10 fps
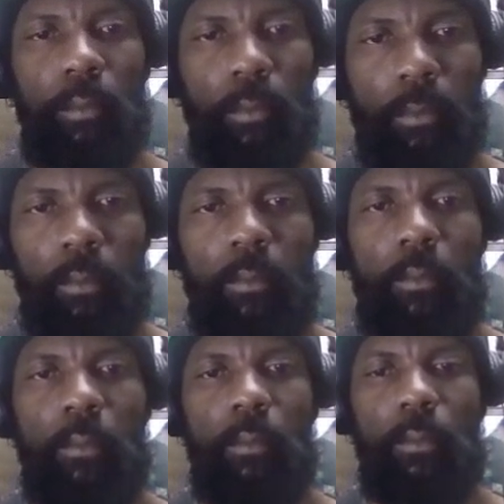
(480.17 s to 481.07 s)

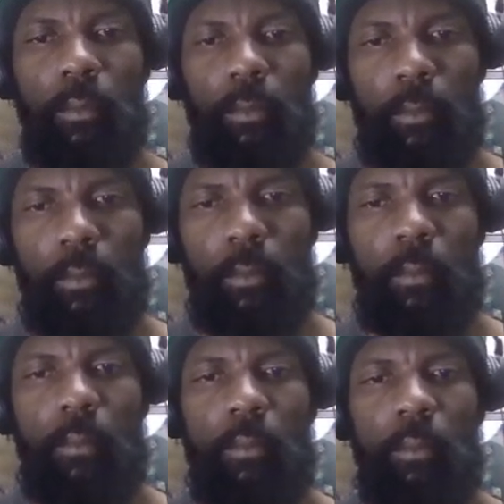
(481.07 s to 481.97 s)

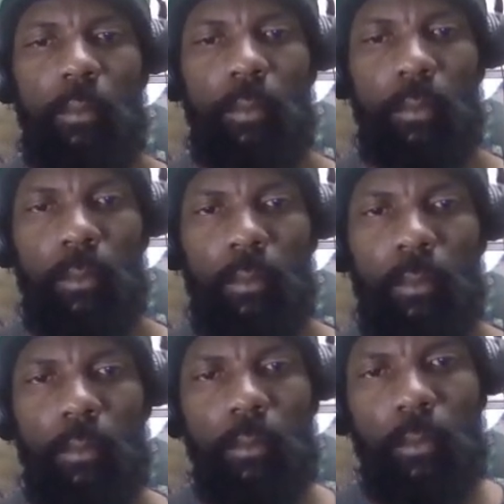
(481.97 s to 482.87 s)

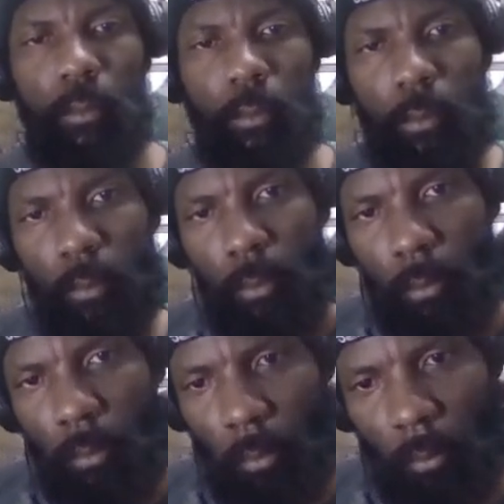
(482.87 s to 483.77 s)

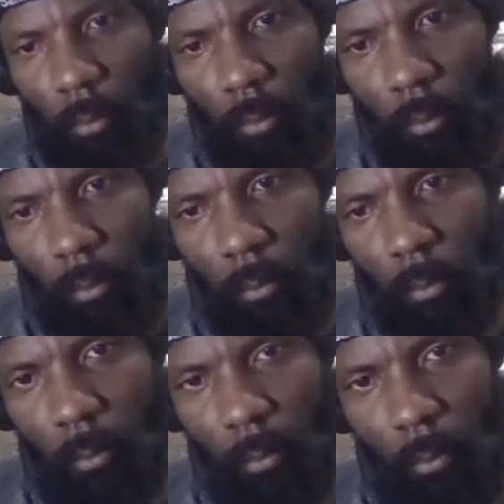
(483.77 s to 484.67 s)

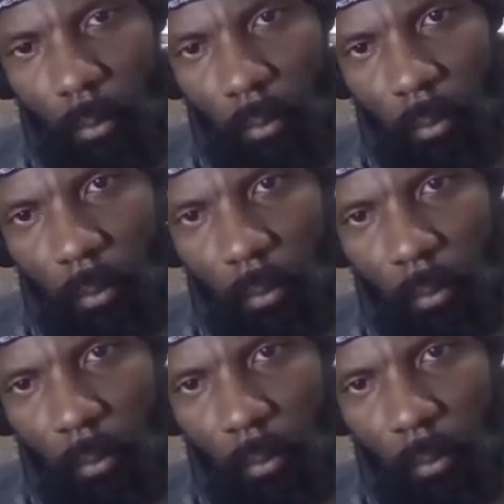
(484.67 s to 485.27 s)
(not speaking)